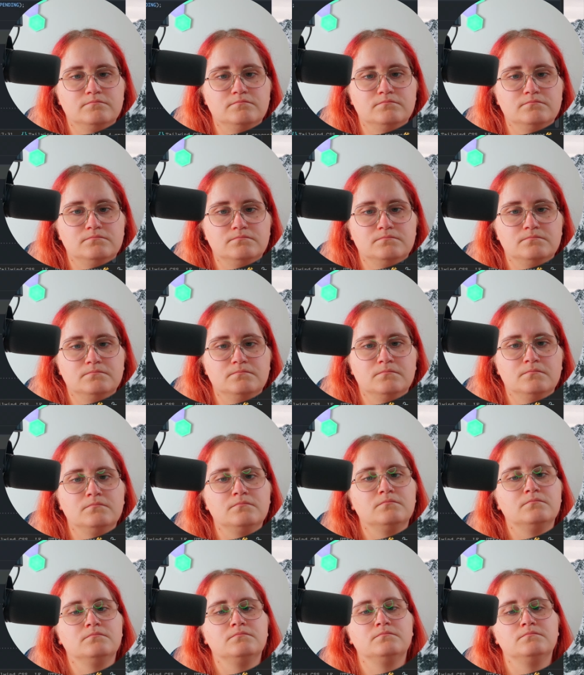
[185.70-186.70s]

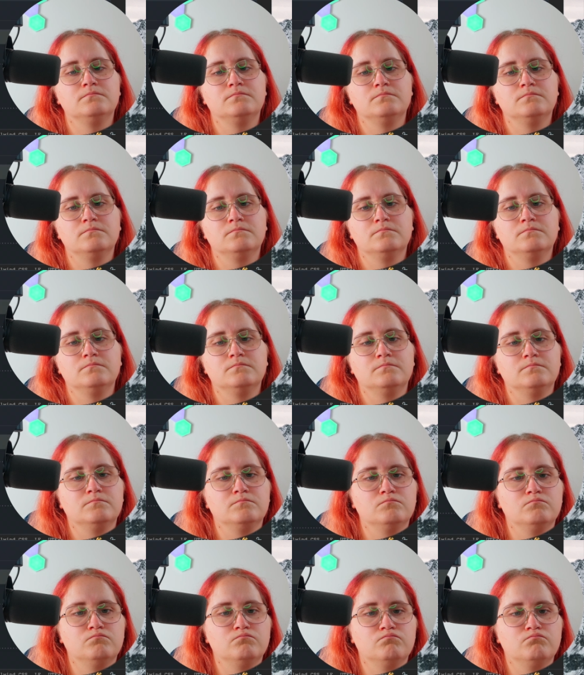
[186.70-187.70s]

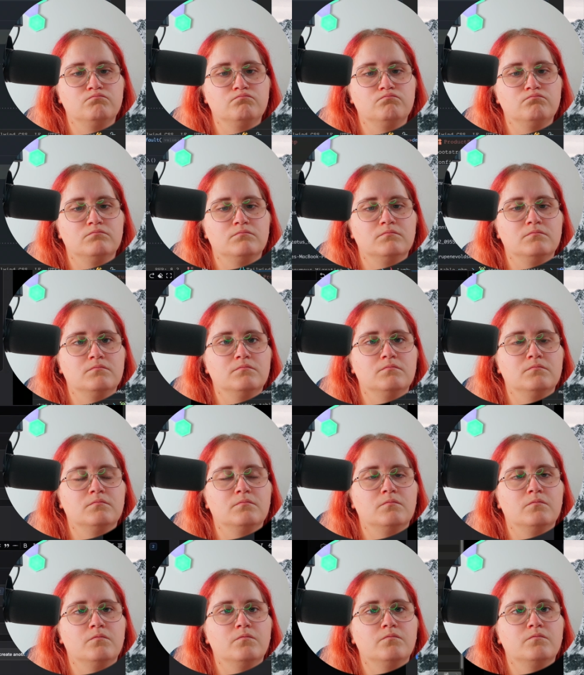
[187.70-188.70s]

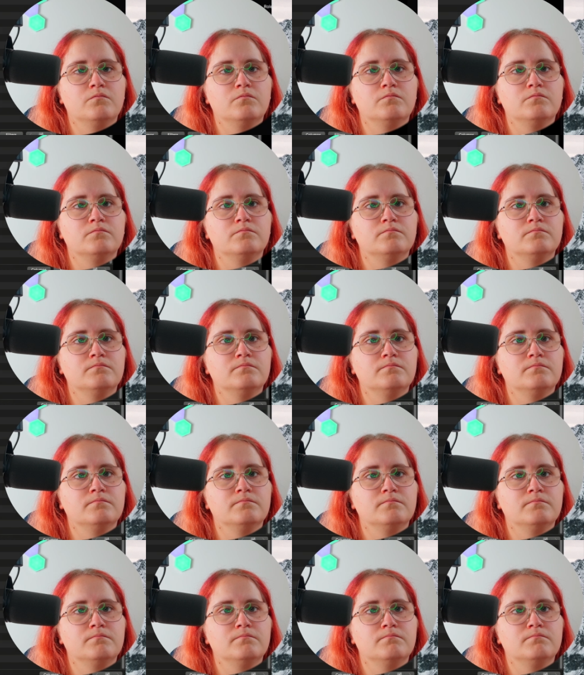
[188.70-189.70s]

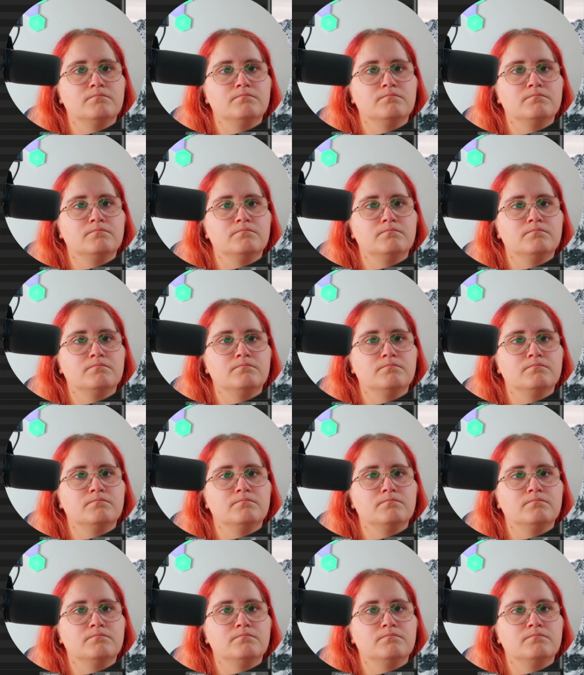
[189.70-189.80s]
[no speech]